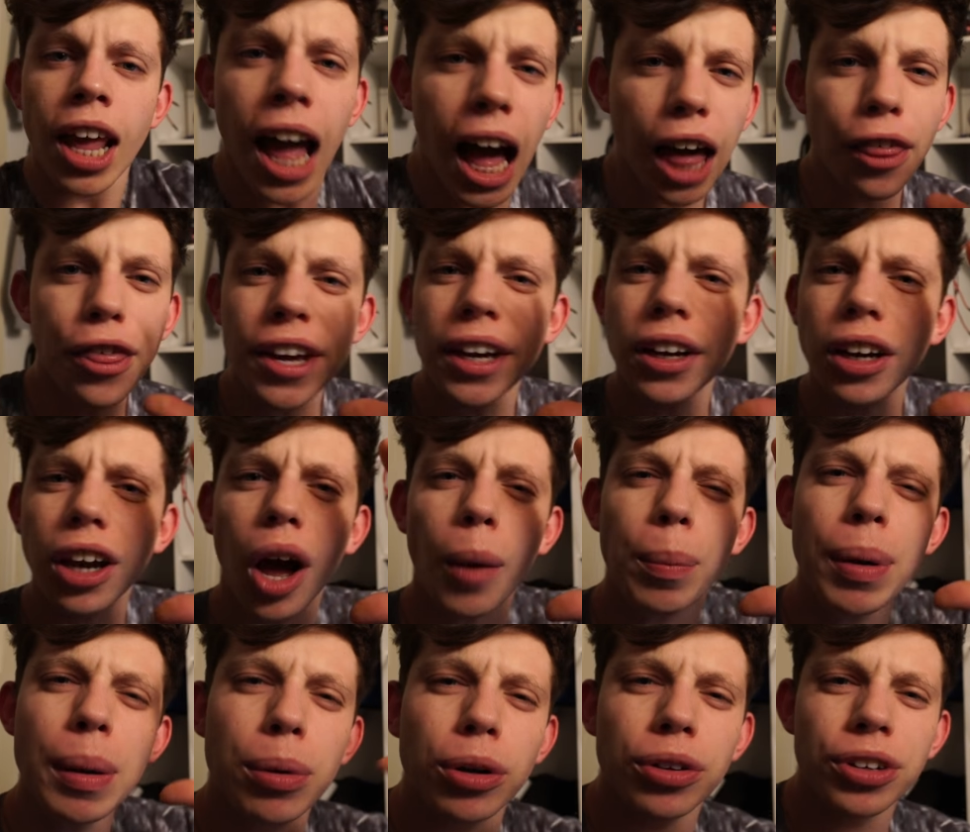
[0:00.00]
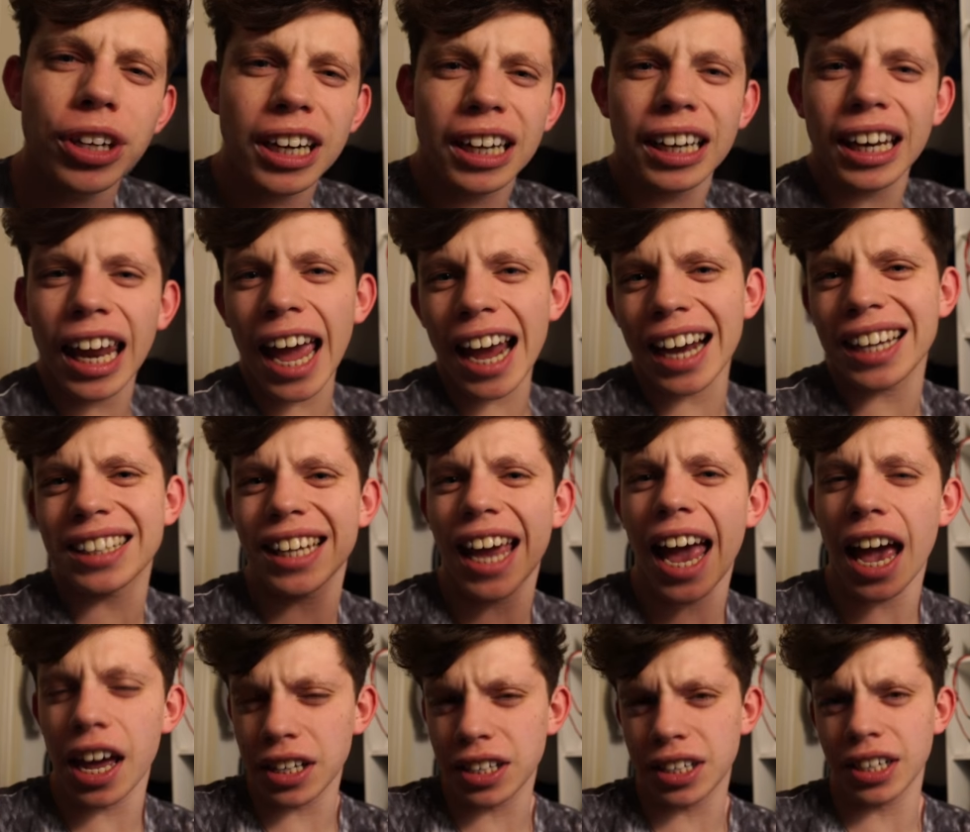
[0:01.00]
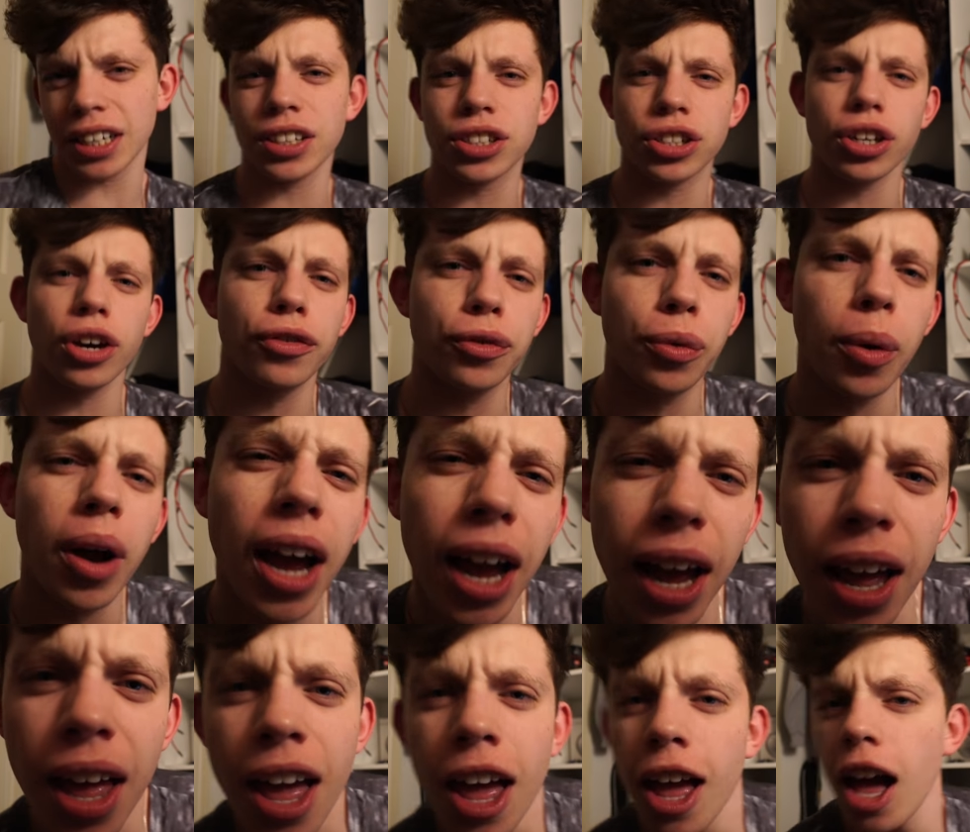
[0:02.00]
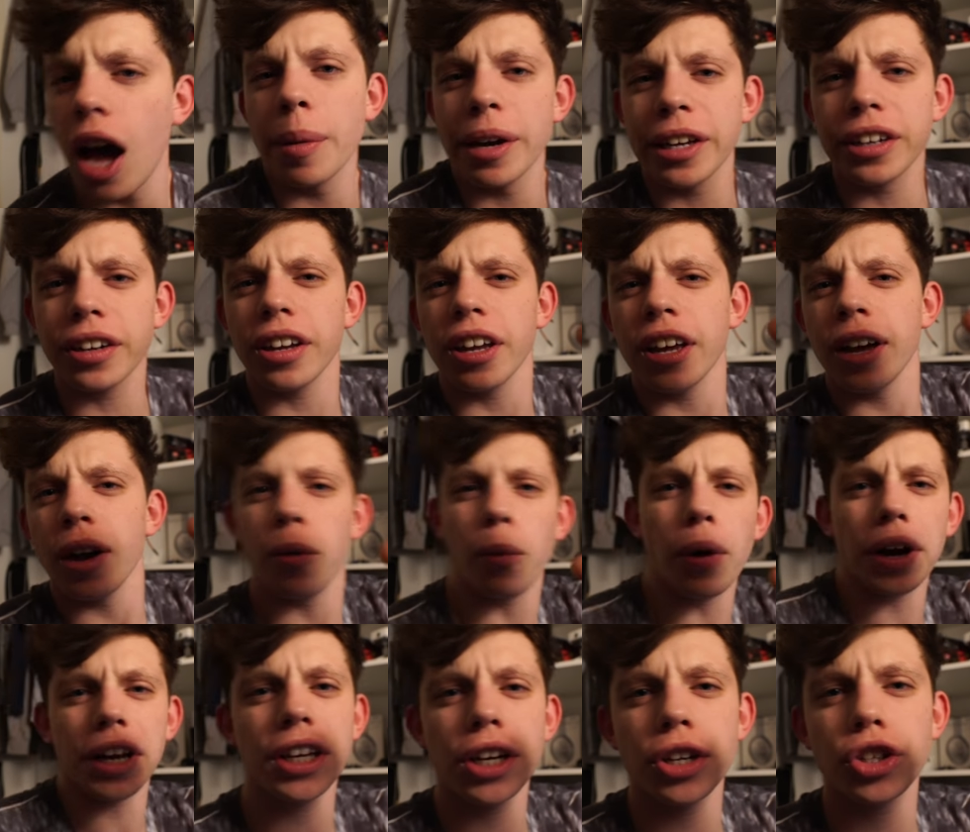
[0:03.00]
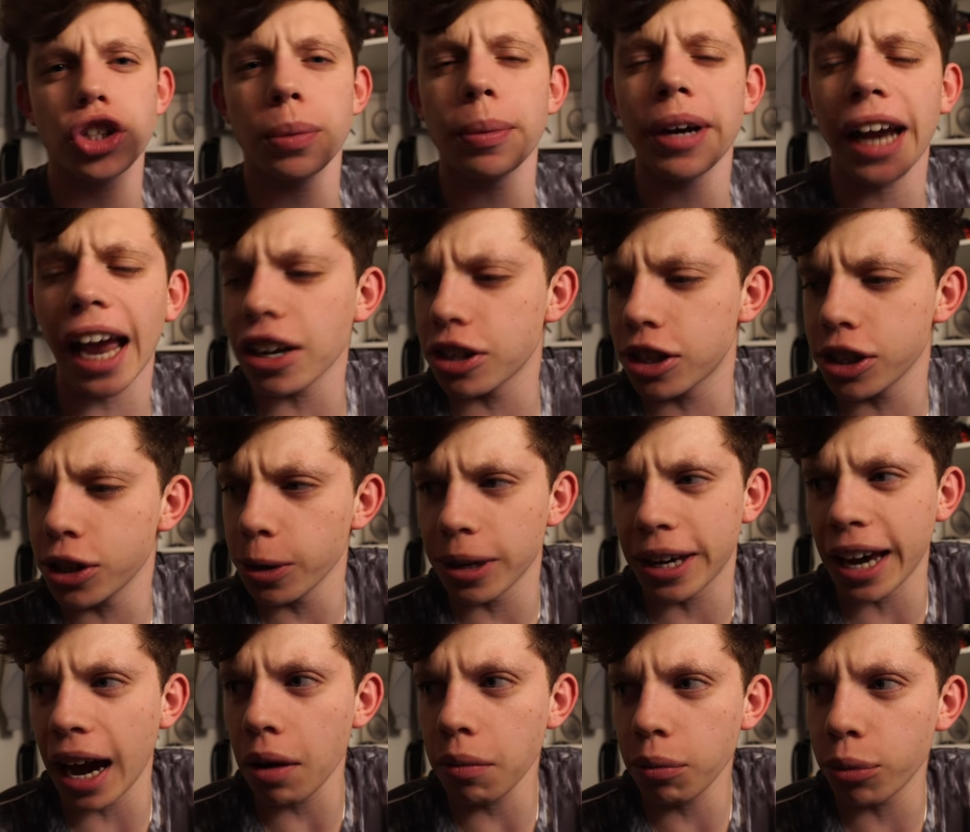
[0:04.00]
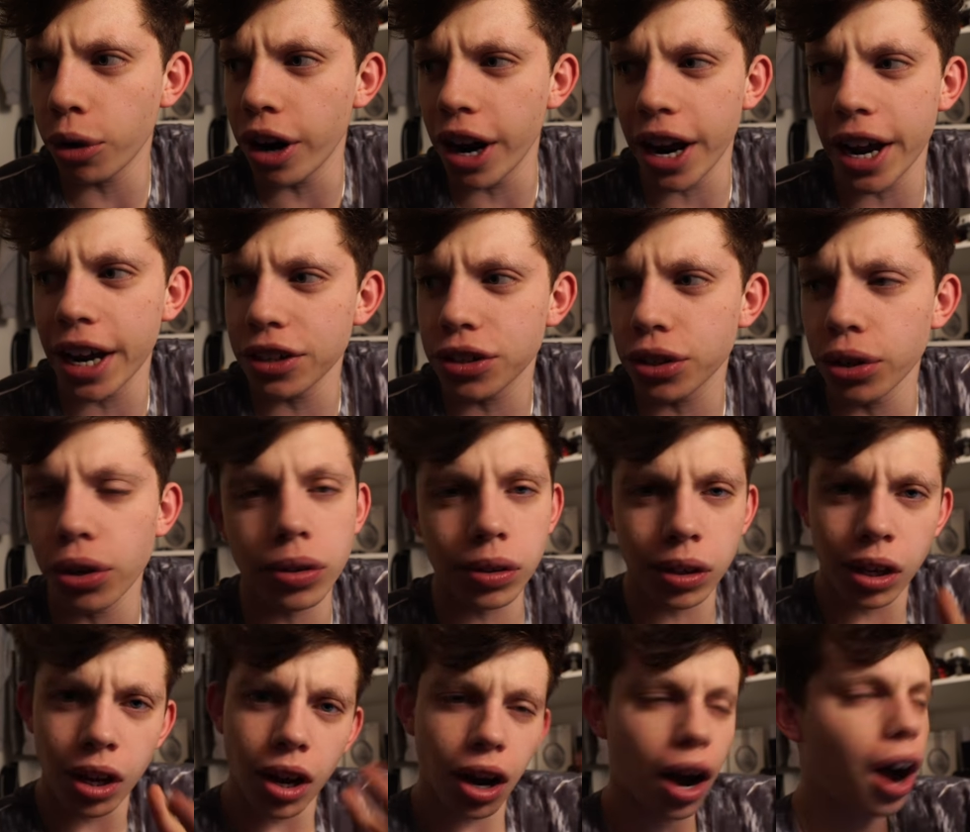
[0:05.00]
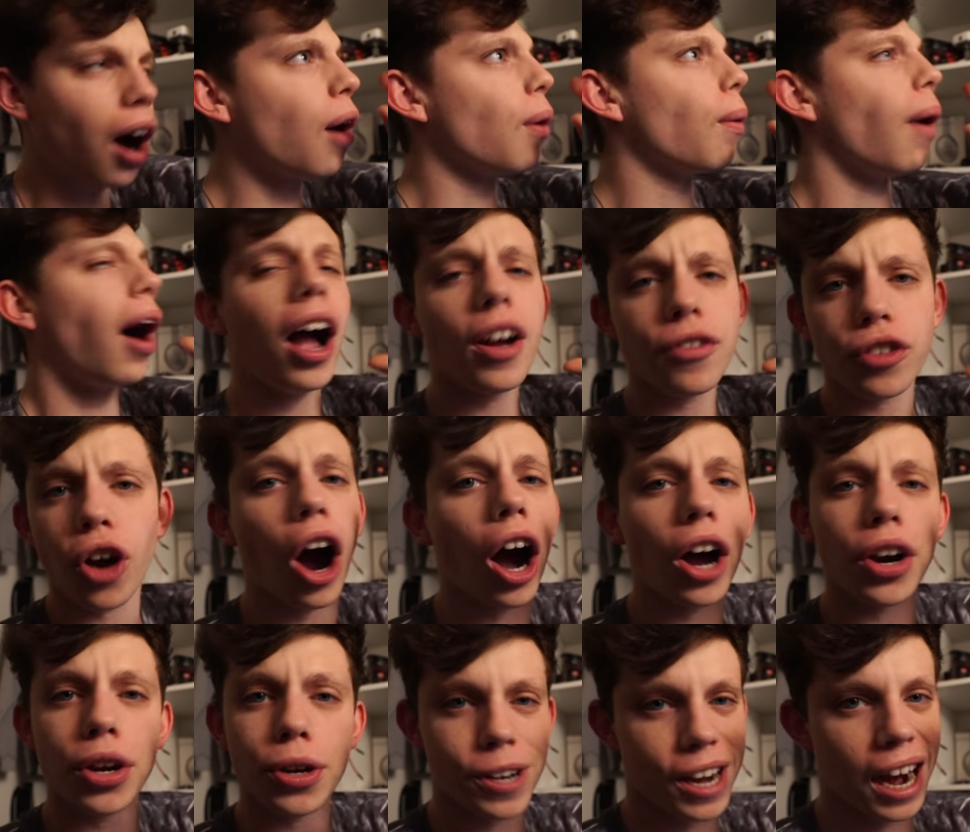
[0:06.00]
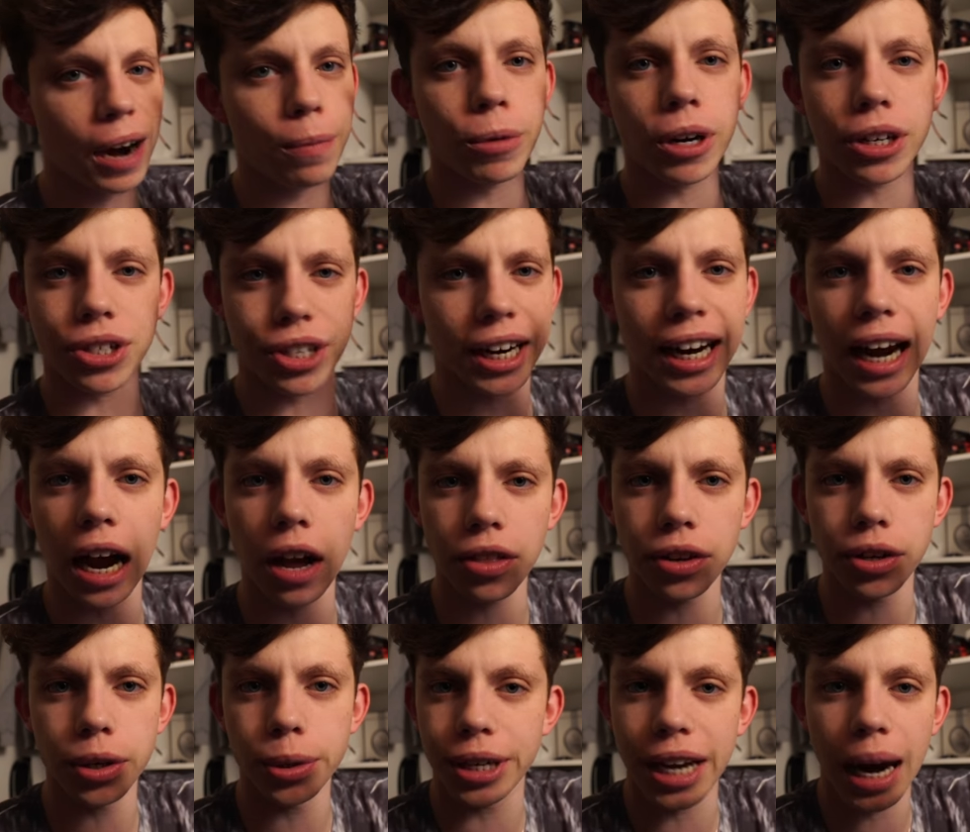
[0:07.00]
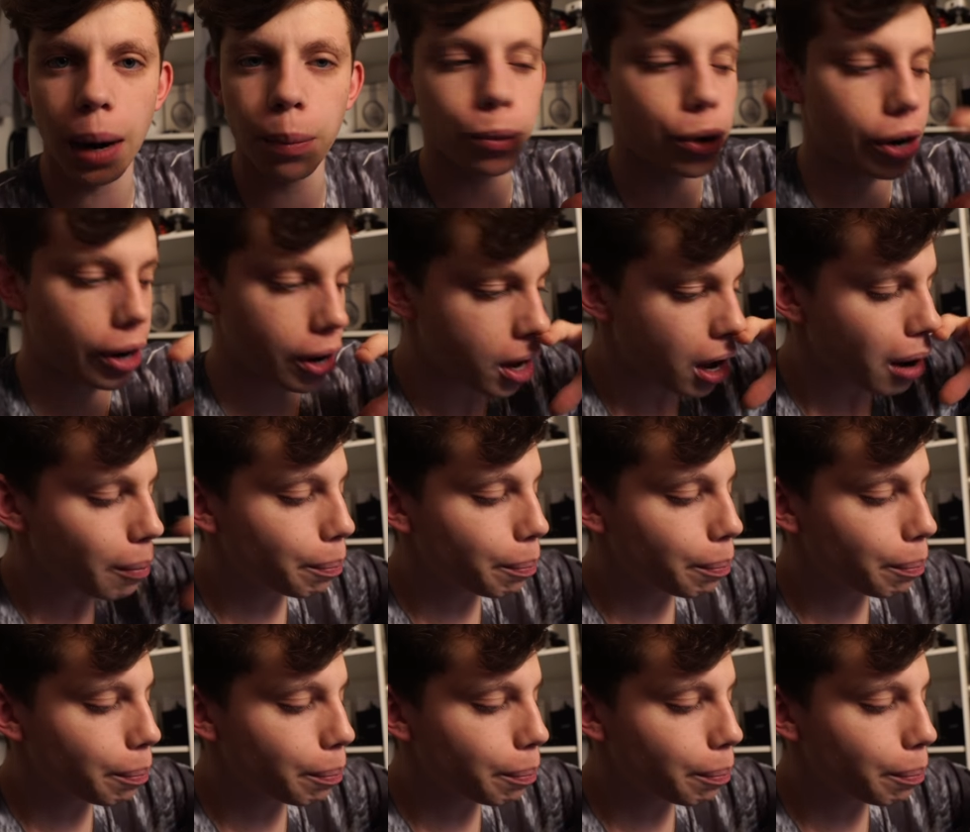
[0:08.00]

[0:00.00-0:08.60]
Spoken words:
I think a lot of people neglect editing software. I mean, when a YouTuber gets a new camera, it's all, oh, I've got a new camera, check out the new camera.